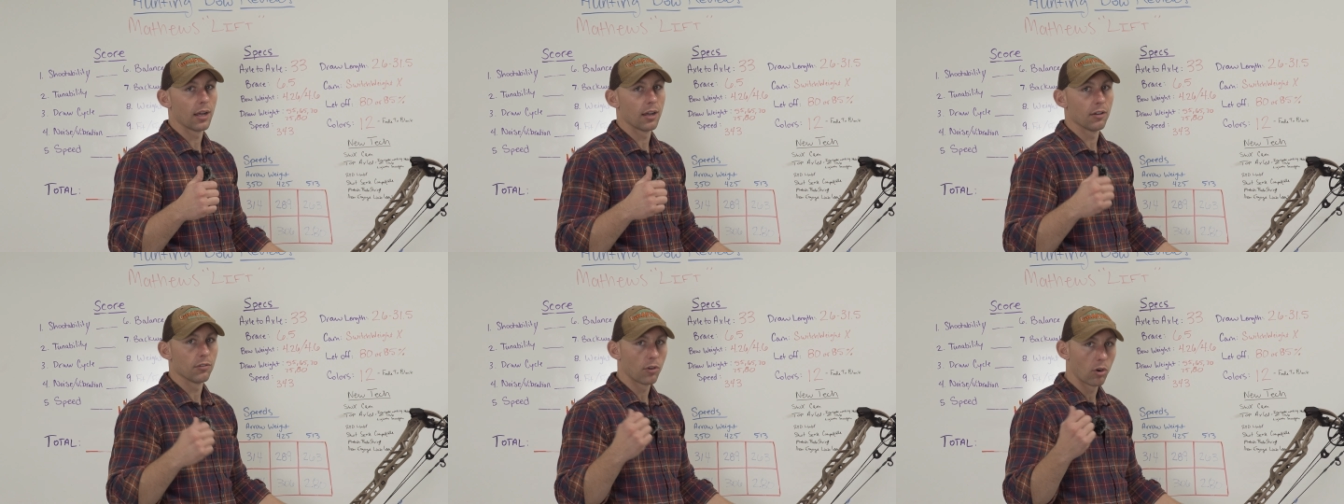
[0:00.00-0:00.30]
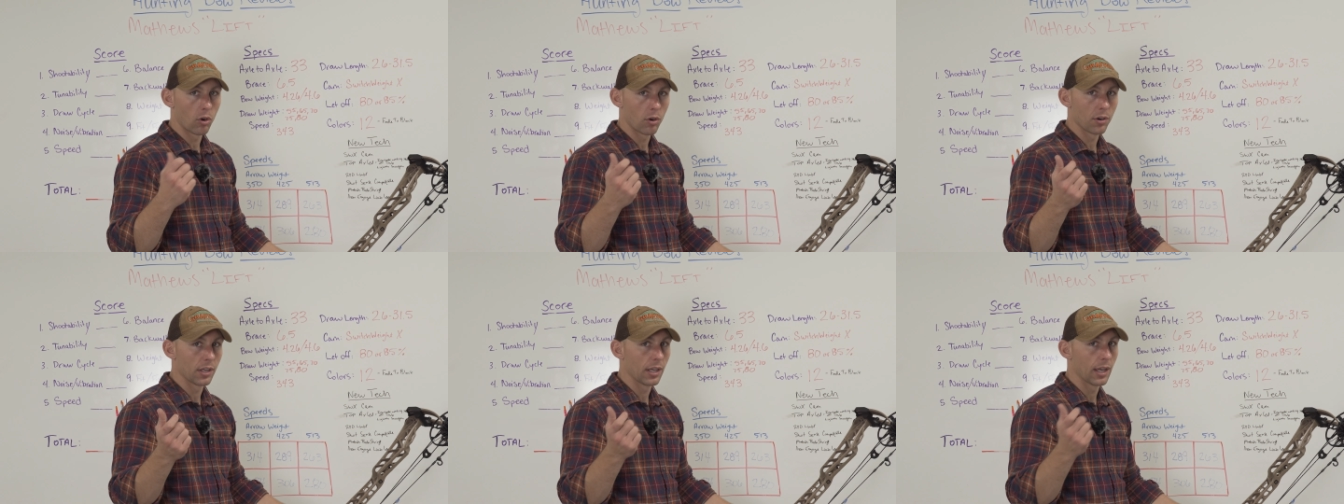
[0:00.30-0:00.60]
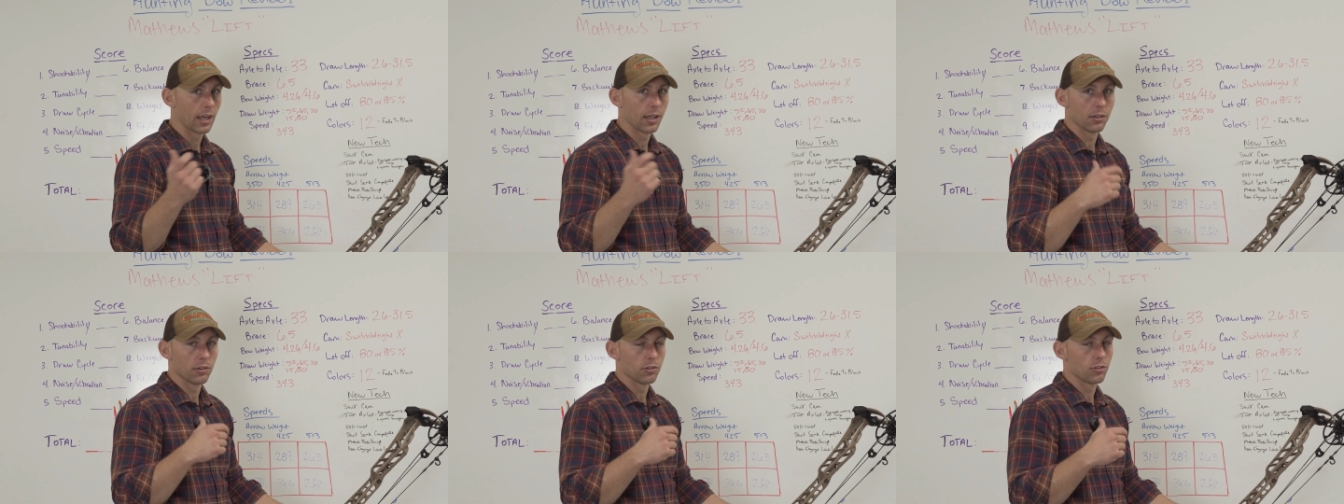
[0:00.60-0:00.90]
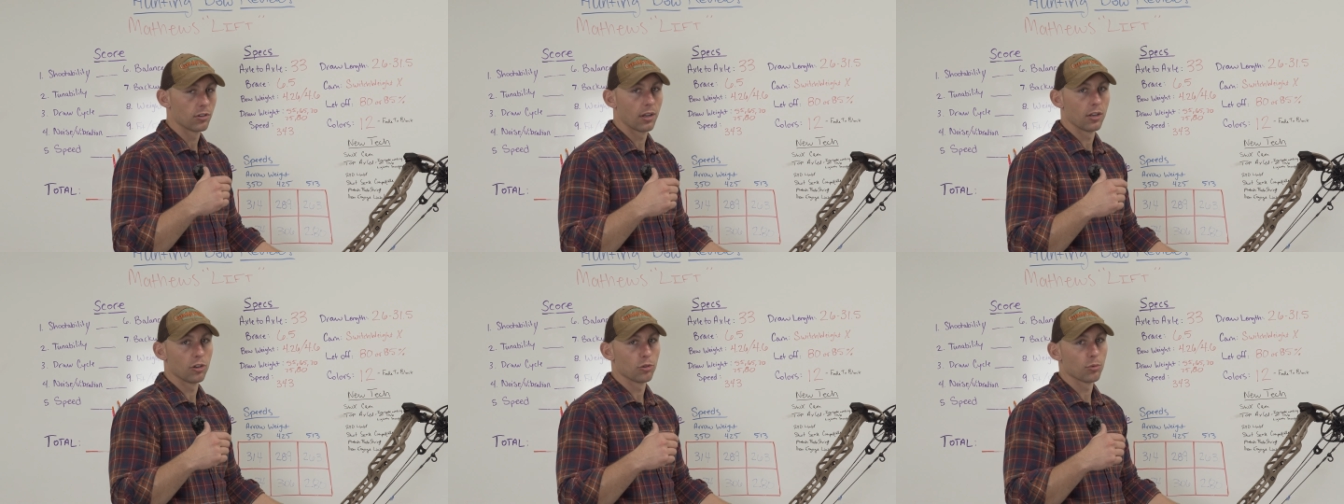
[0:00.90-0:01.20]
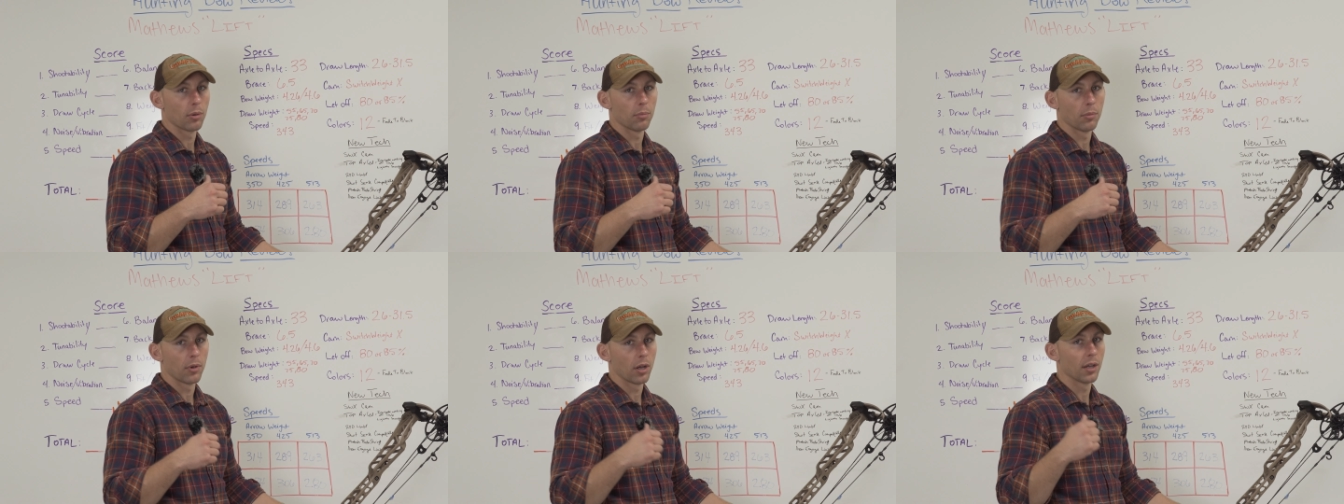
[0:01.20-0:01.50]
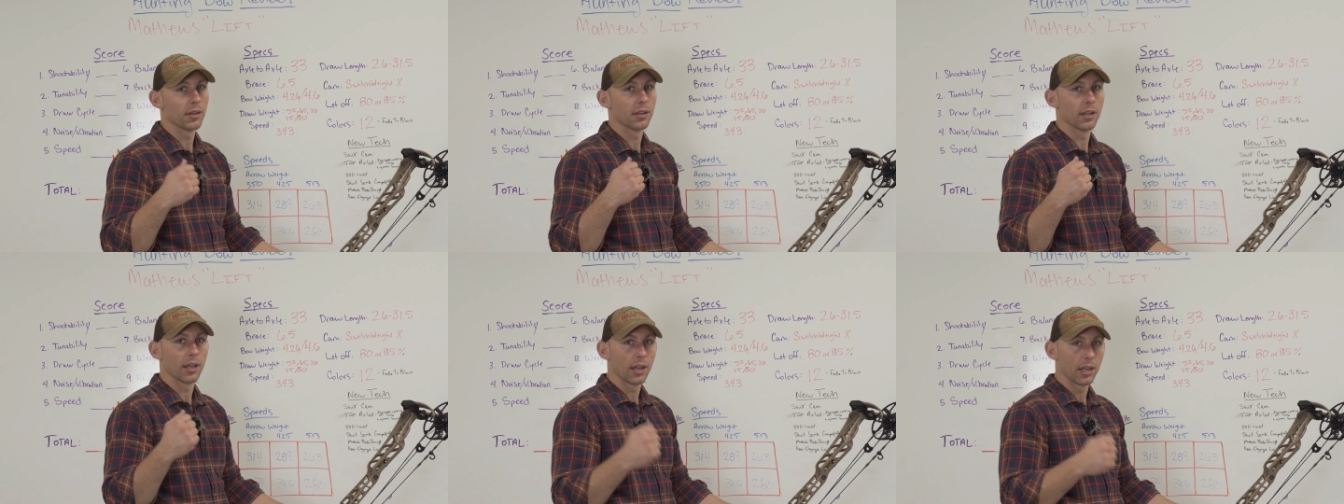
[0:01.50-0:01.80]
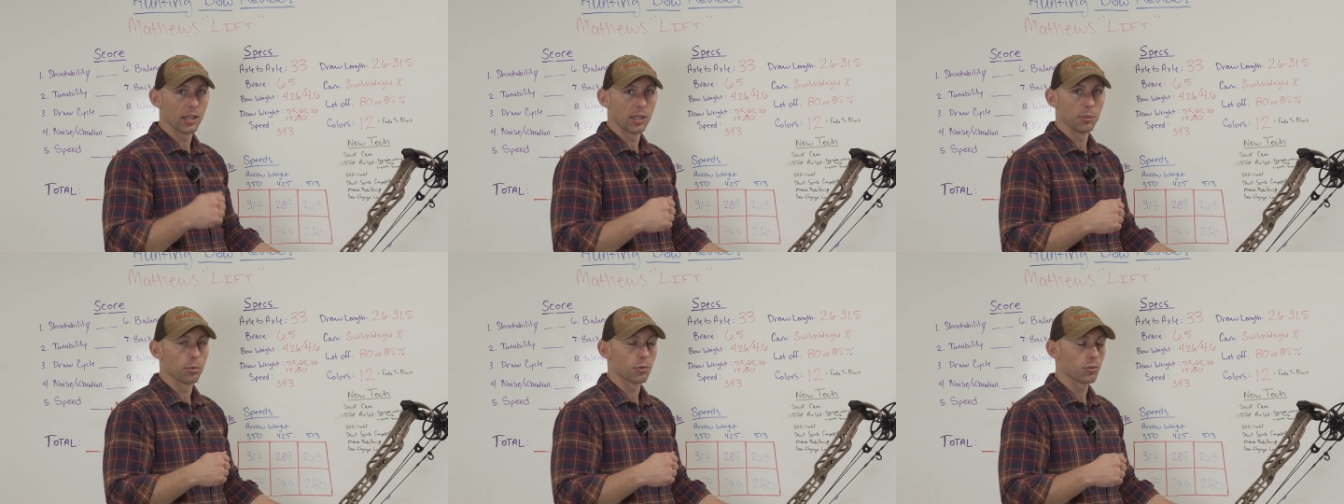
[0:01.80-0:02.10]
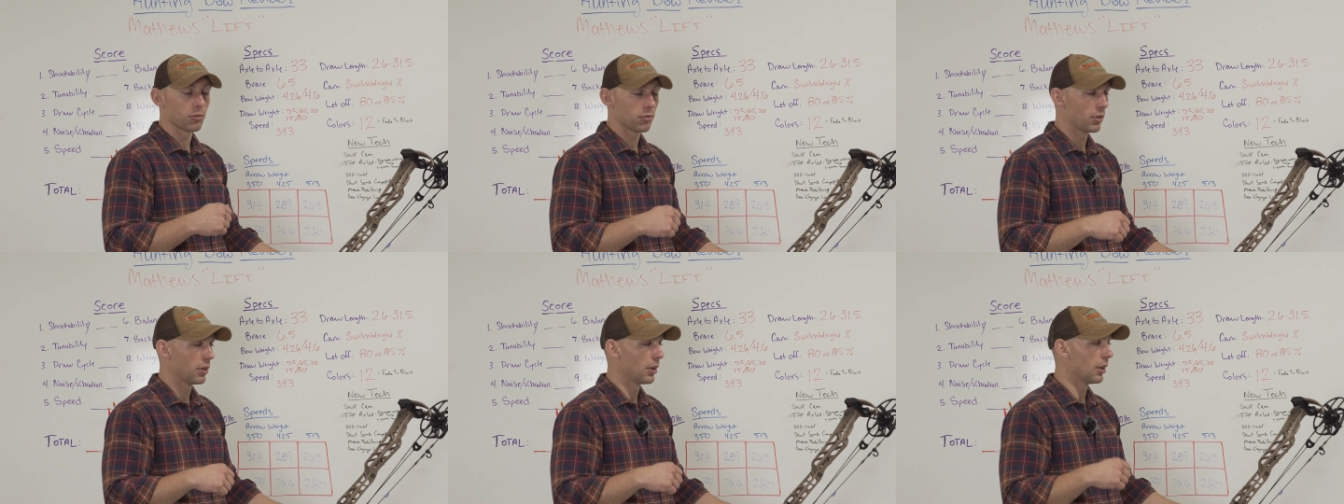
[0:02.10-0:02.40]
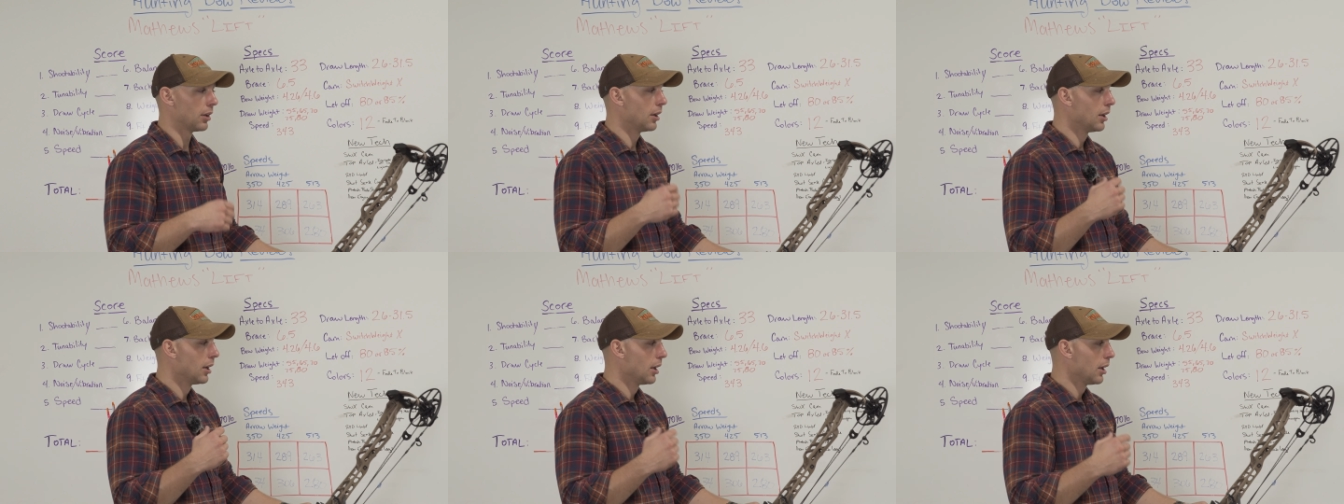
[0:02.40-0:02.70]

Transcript: I've already had to change my mod to 80%.